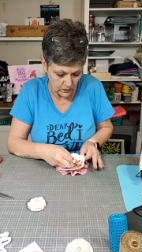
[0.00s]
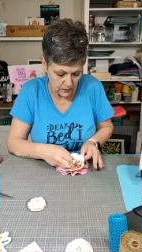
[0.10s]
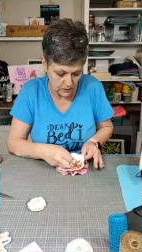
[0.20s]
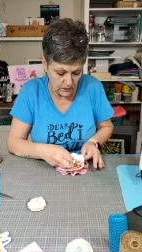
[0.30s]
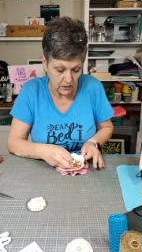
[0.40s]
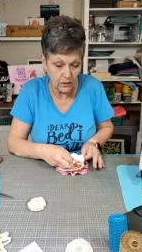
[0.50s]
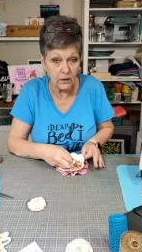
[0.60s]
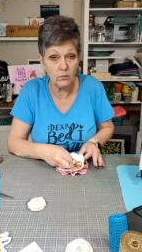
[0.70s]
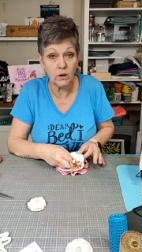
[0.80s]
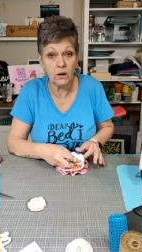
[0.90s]
And then it
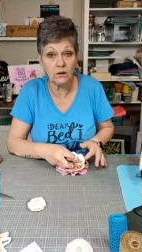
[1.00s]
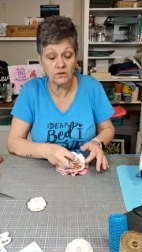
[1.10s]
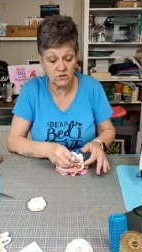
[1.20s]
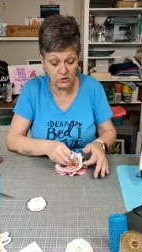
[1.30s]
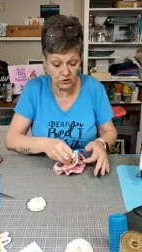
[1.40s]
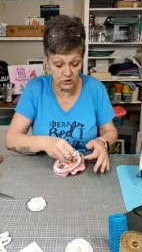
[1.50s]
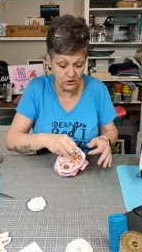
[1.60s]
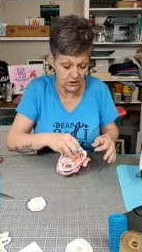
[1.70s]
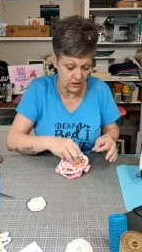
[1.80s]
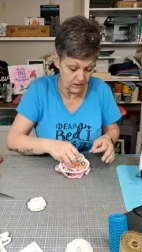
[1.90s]
hit me, it's
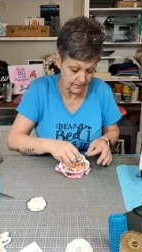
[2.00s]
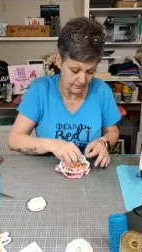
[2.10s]
Thursday.